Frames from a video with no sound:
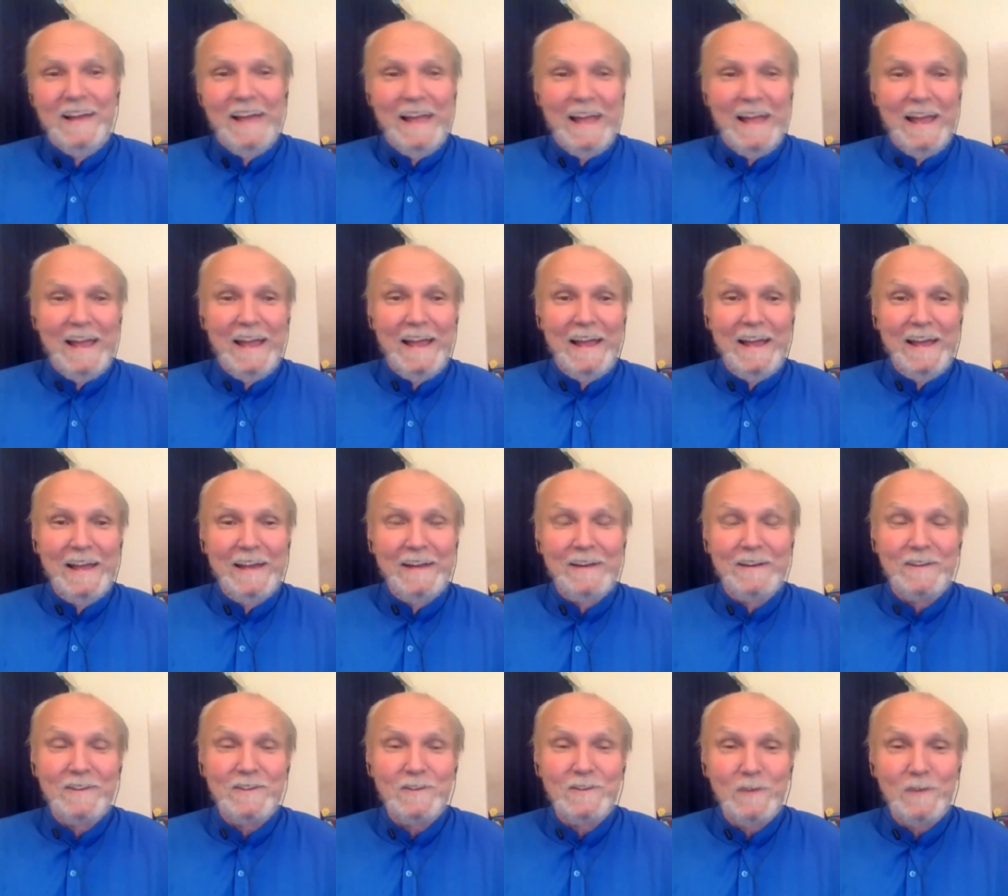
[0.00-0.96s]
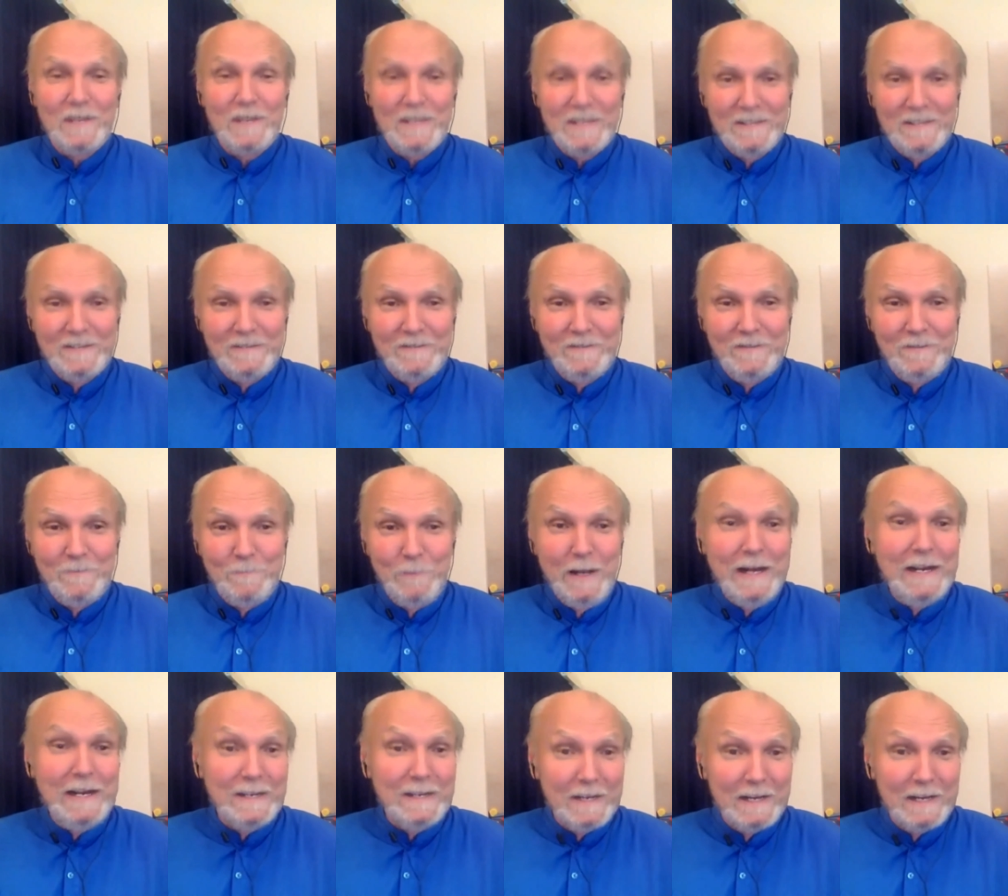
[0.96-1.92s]
And so I
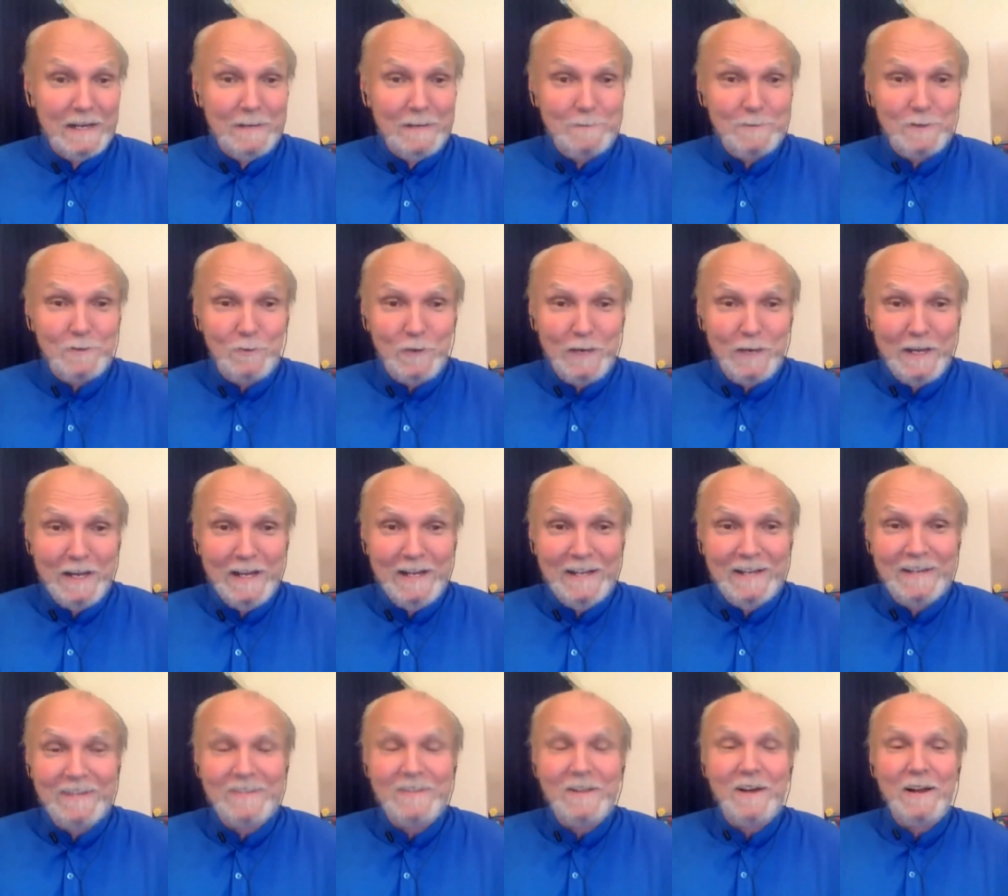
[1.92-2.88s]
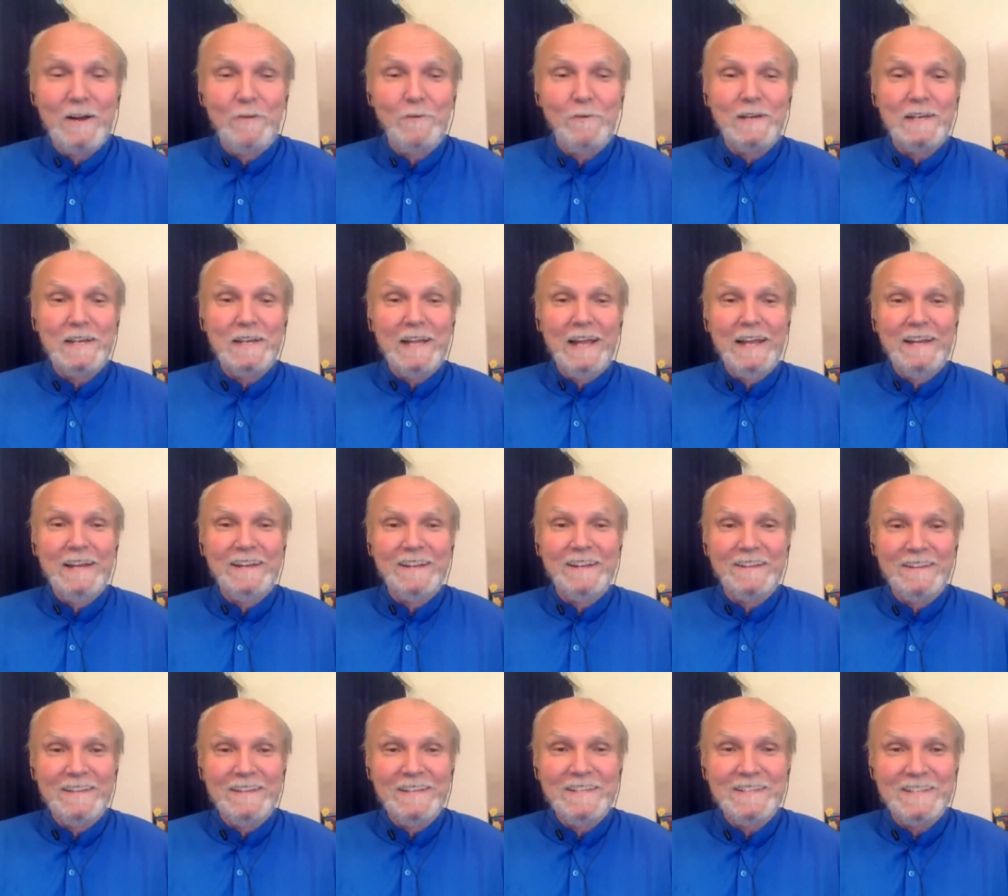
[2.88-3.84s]
many times a week, and I retained
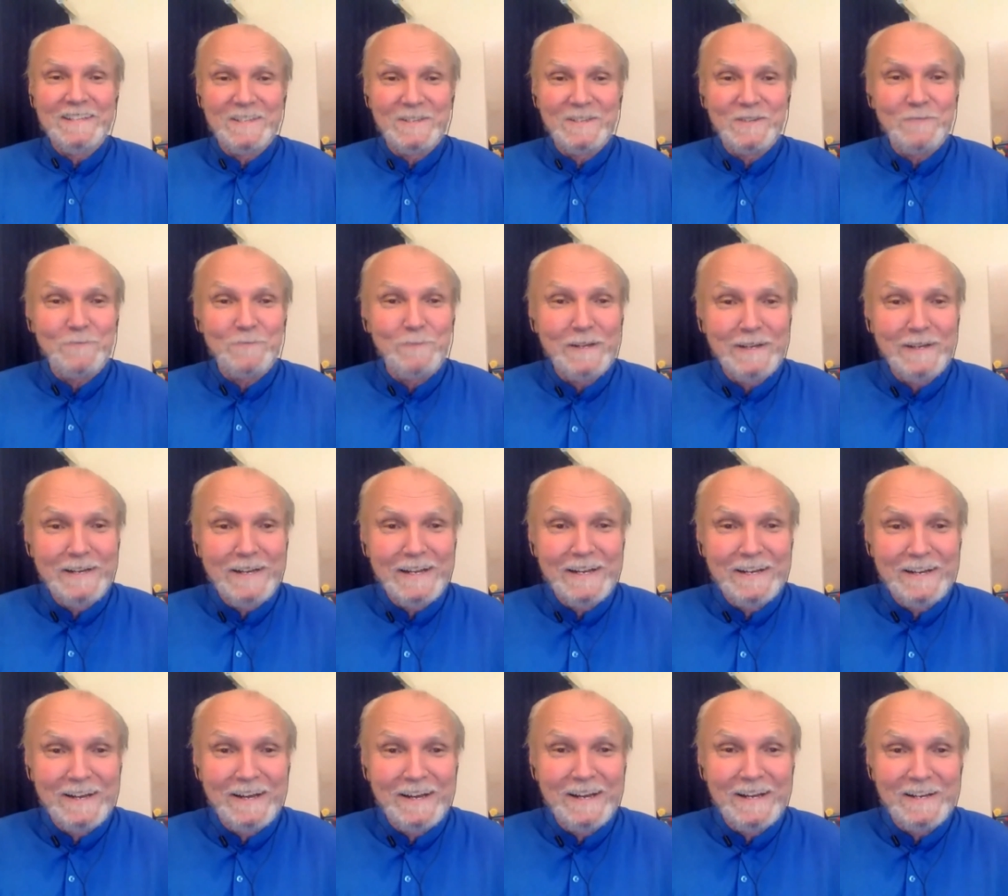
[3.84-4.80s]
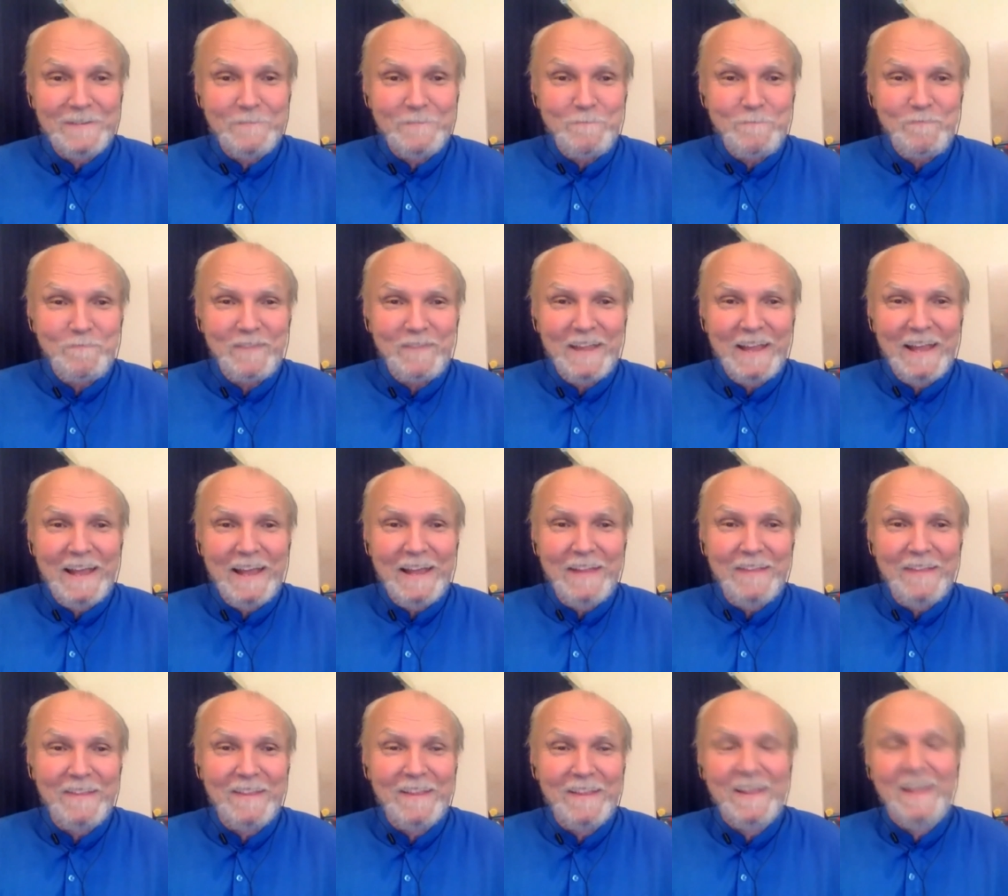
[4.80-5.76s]
at least this Monday night. And
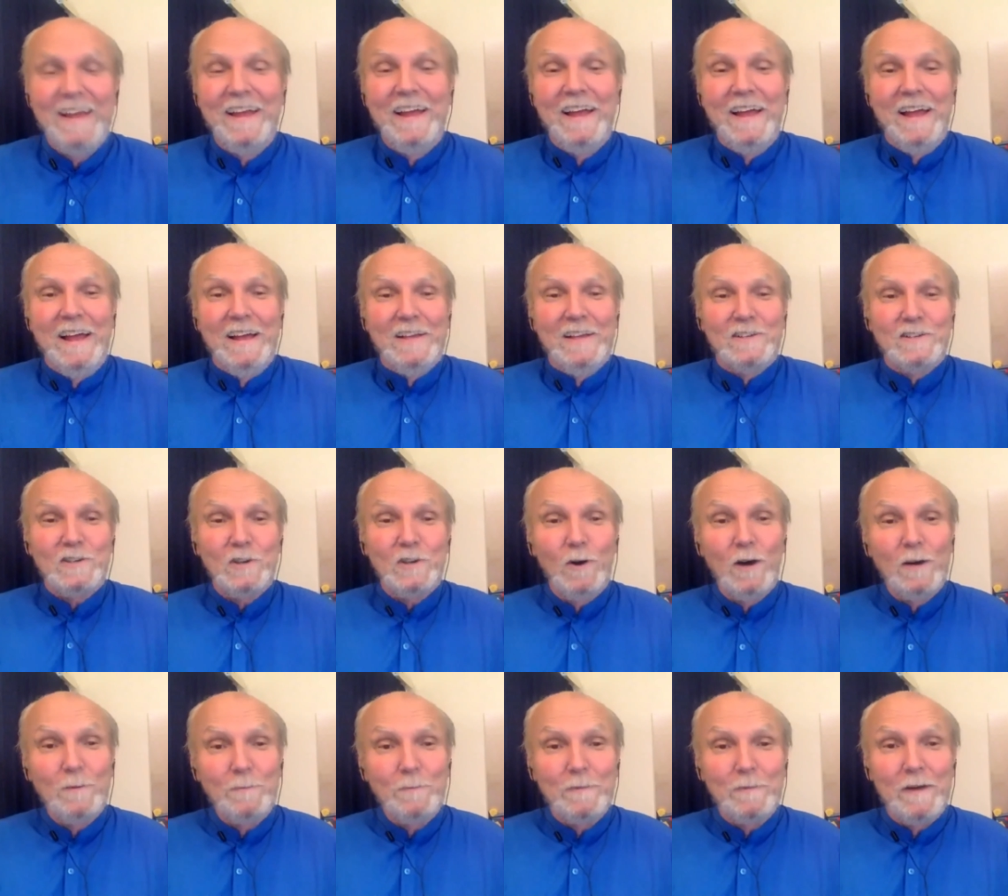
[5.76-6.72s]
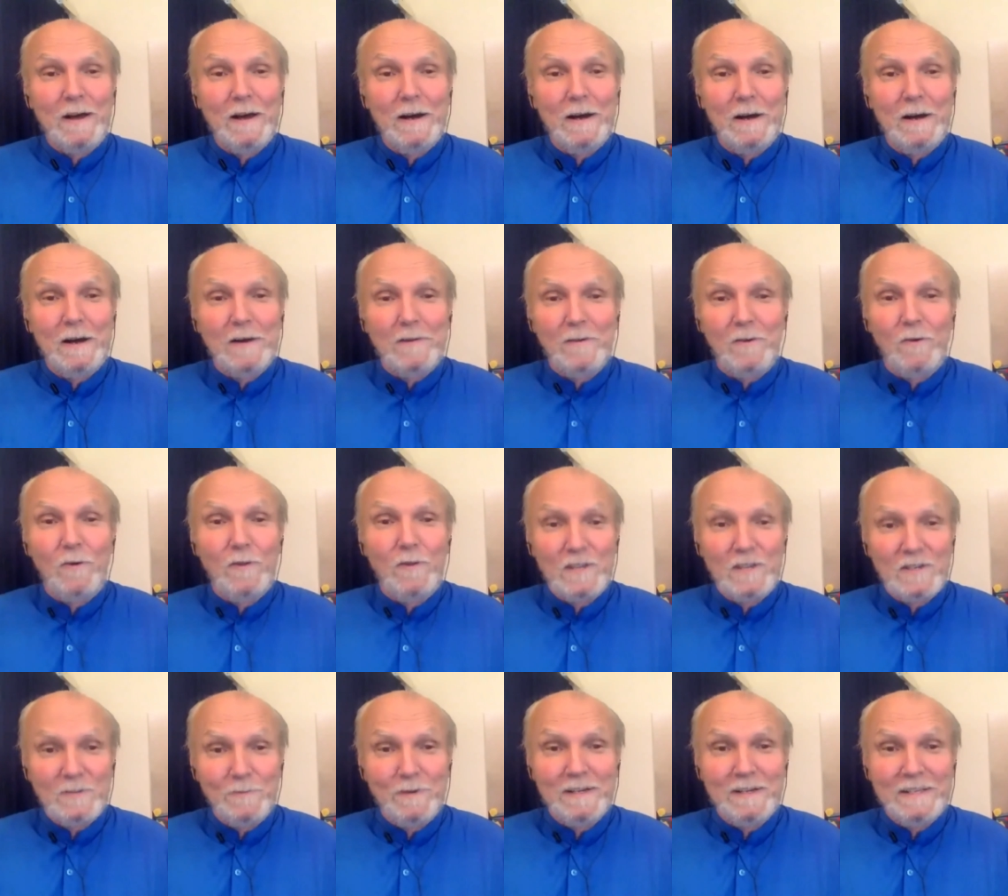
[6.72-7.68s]
so on or
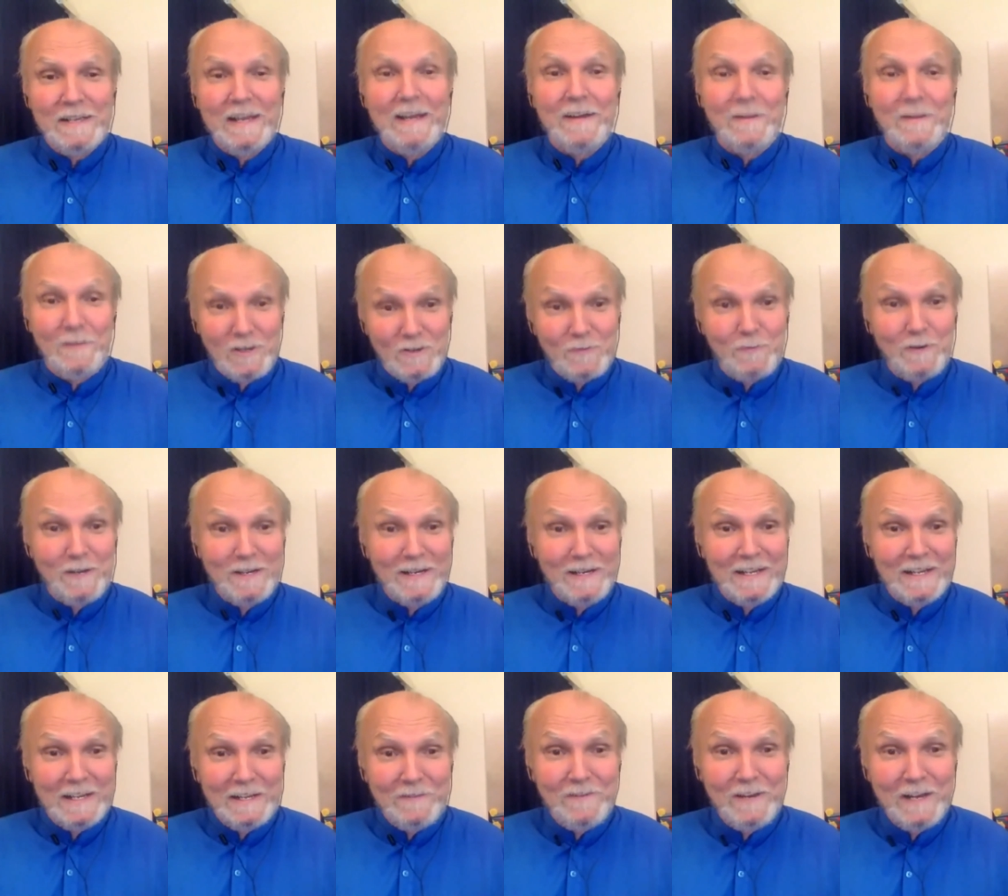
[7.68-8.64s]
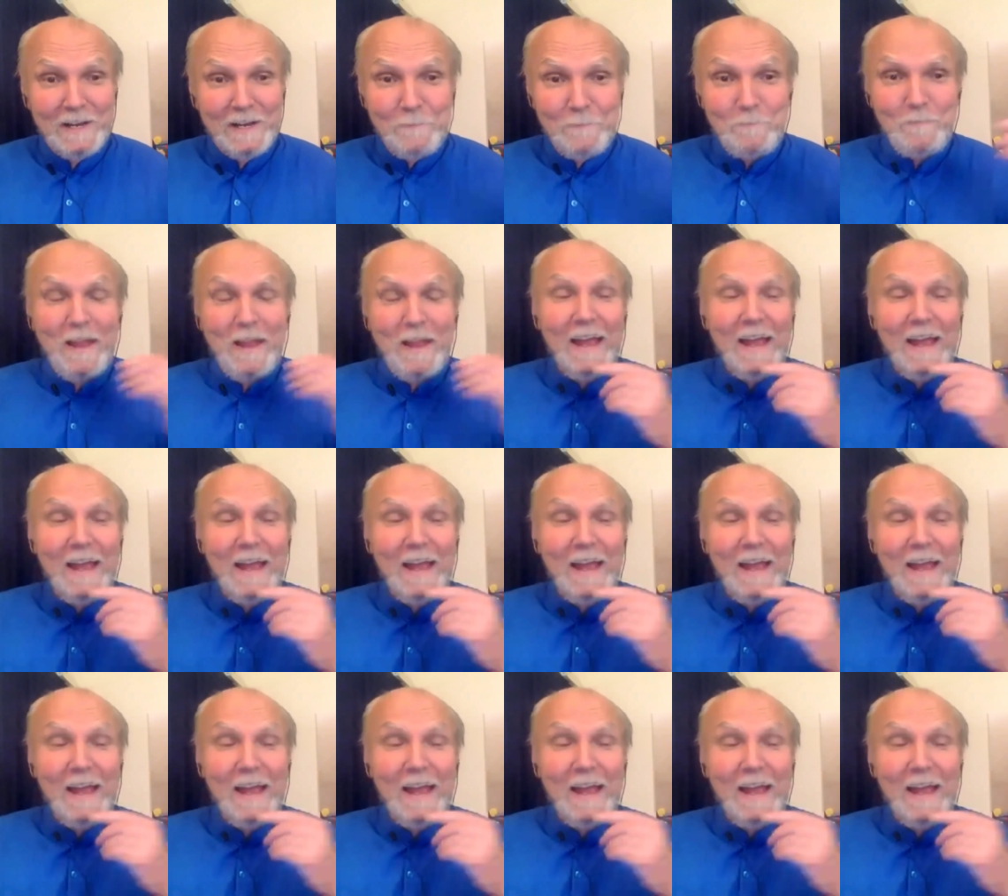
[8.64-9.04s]
this yeah, this Monday evening.